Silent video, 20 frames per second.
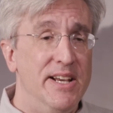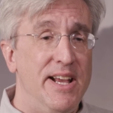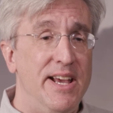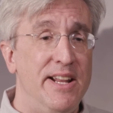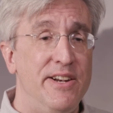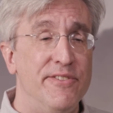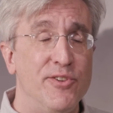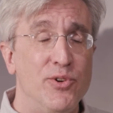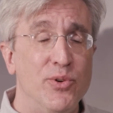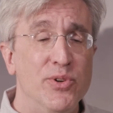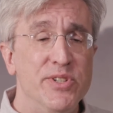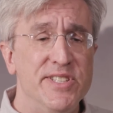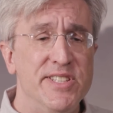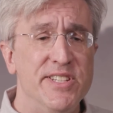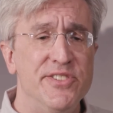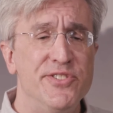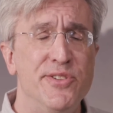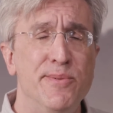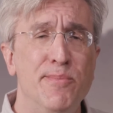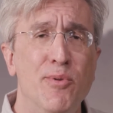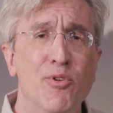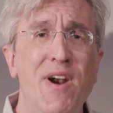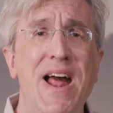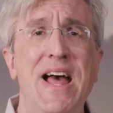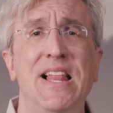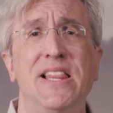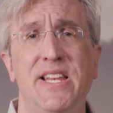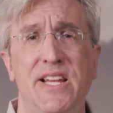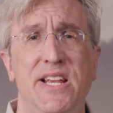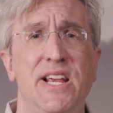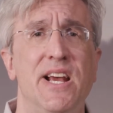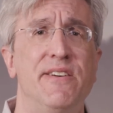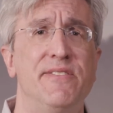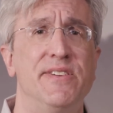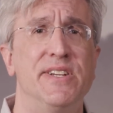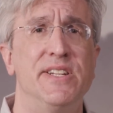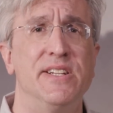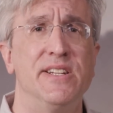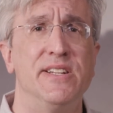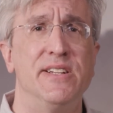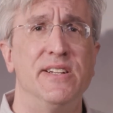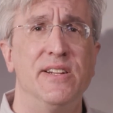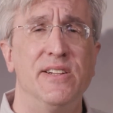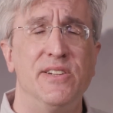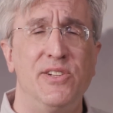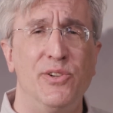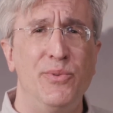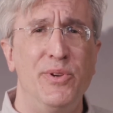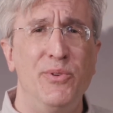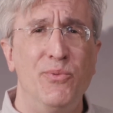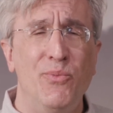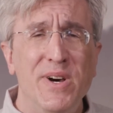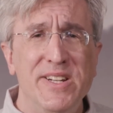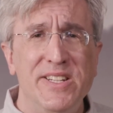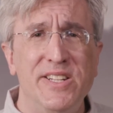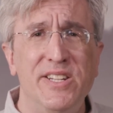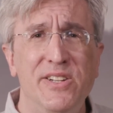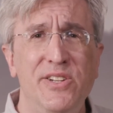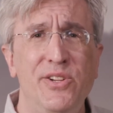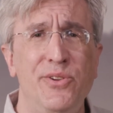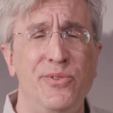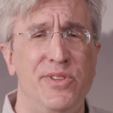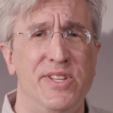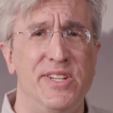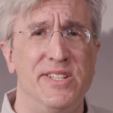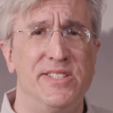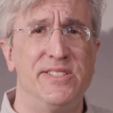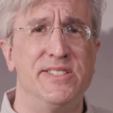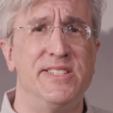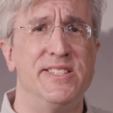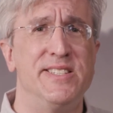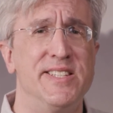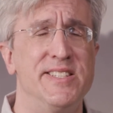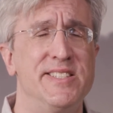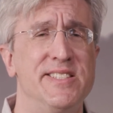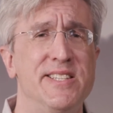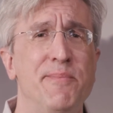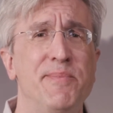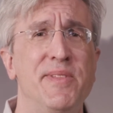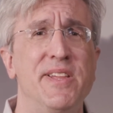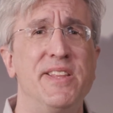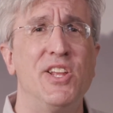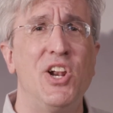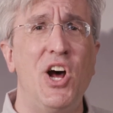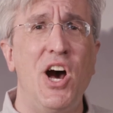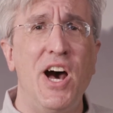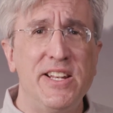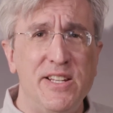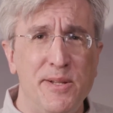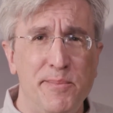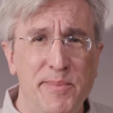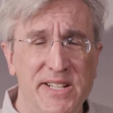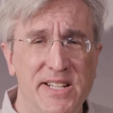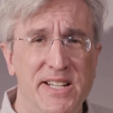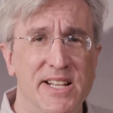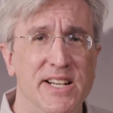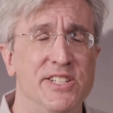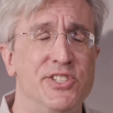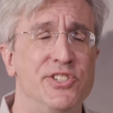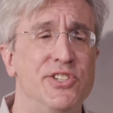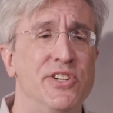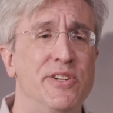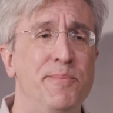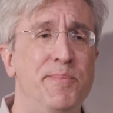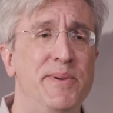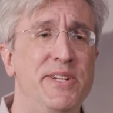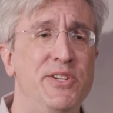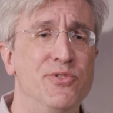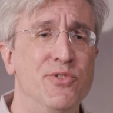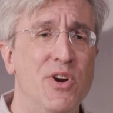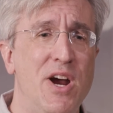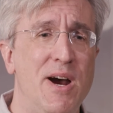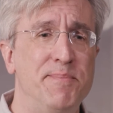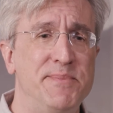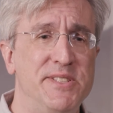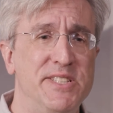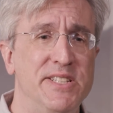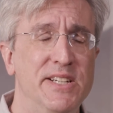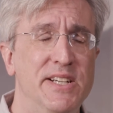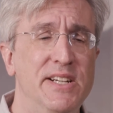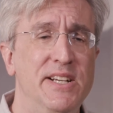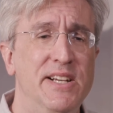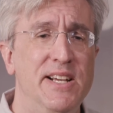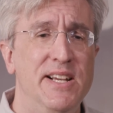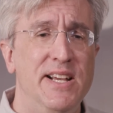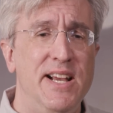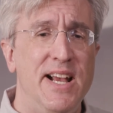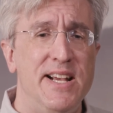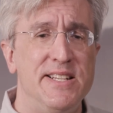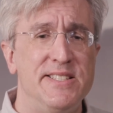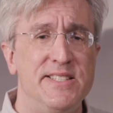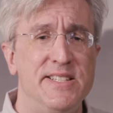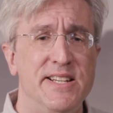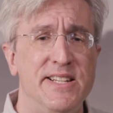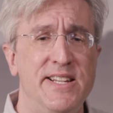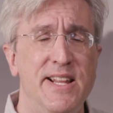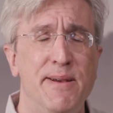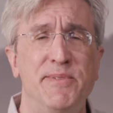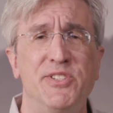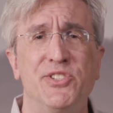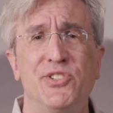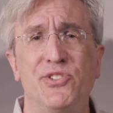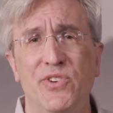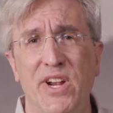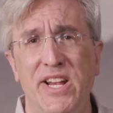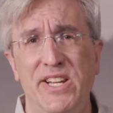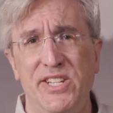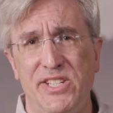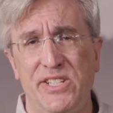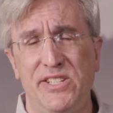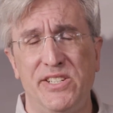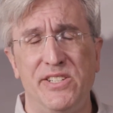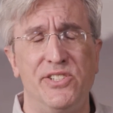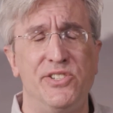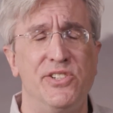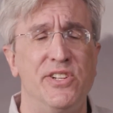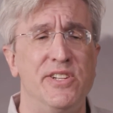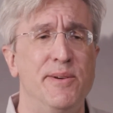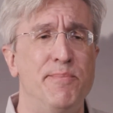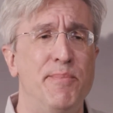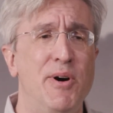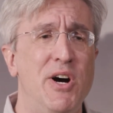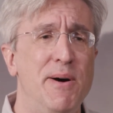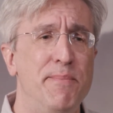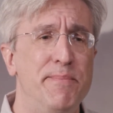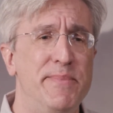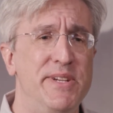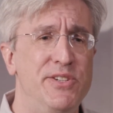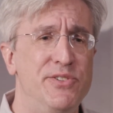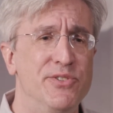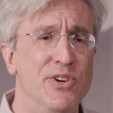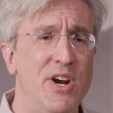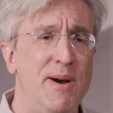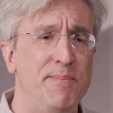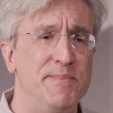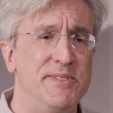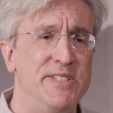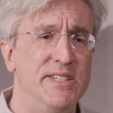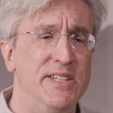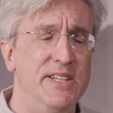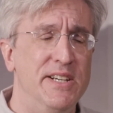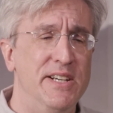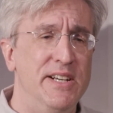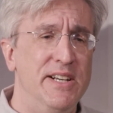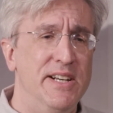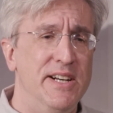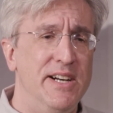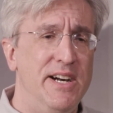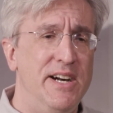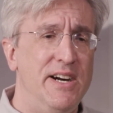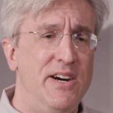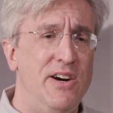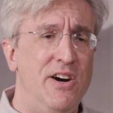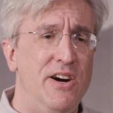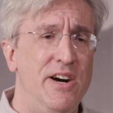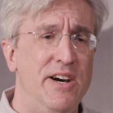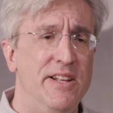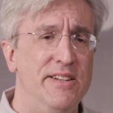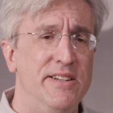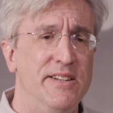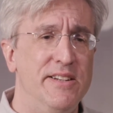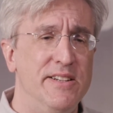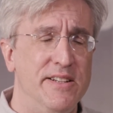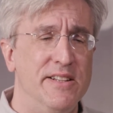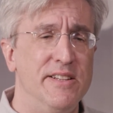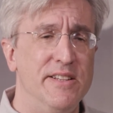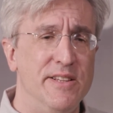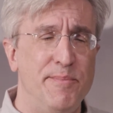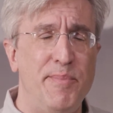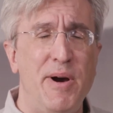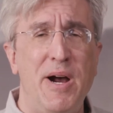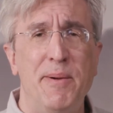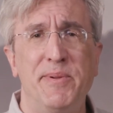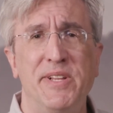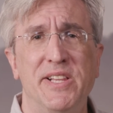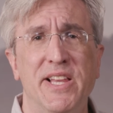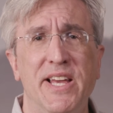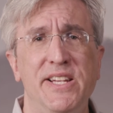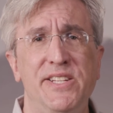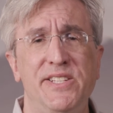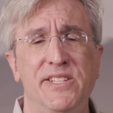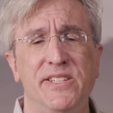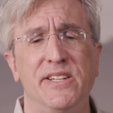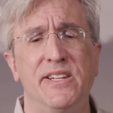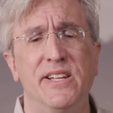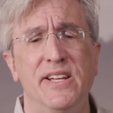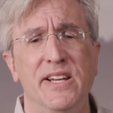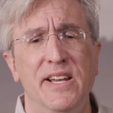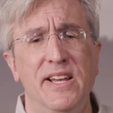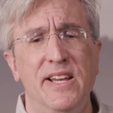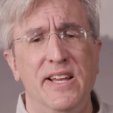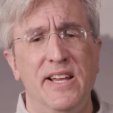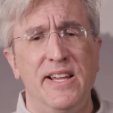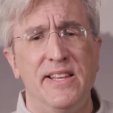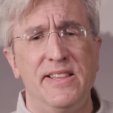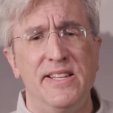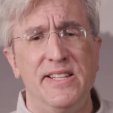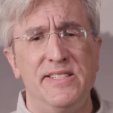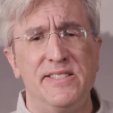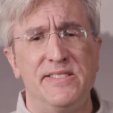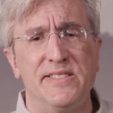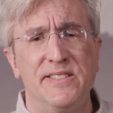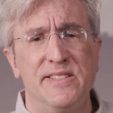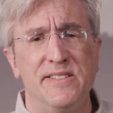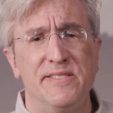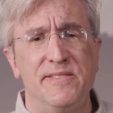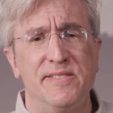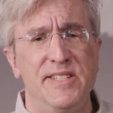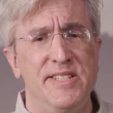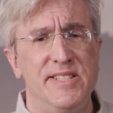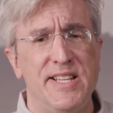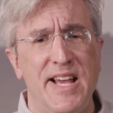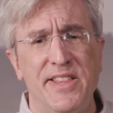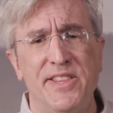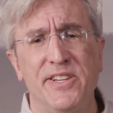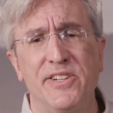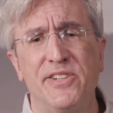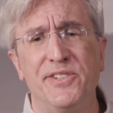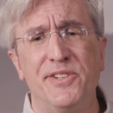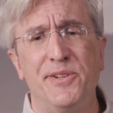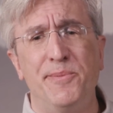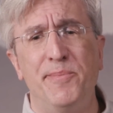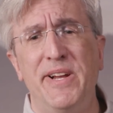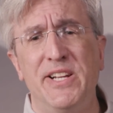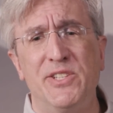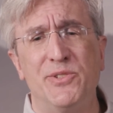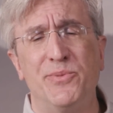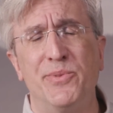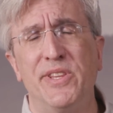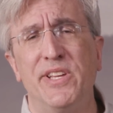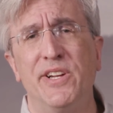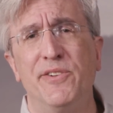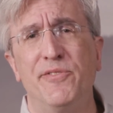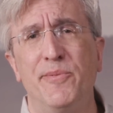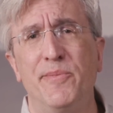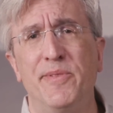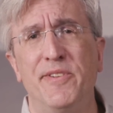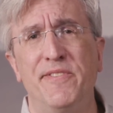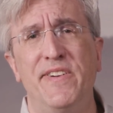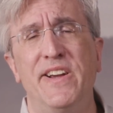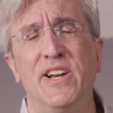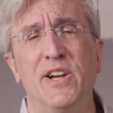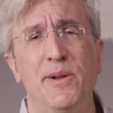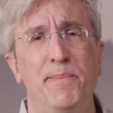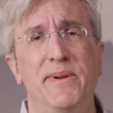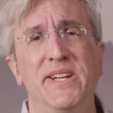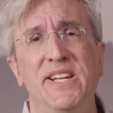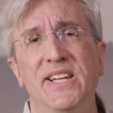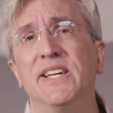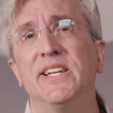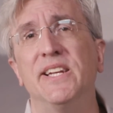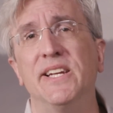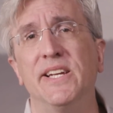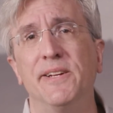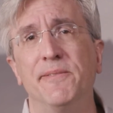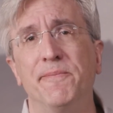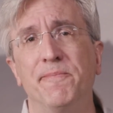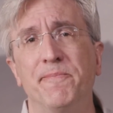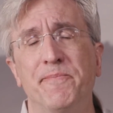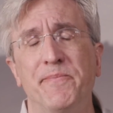And of course, there's the morality of it. Do we want to do this? Is this something that ought to be done? Should it be dropped as a demonstration? Should a bomb be dropped on the population? And these ethical debates were there from the very beginning.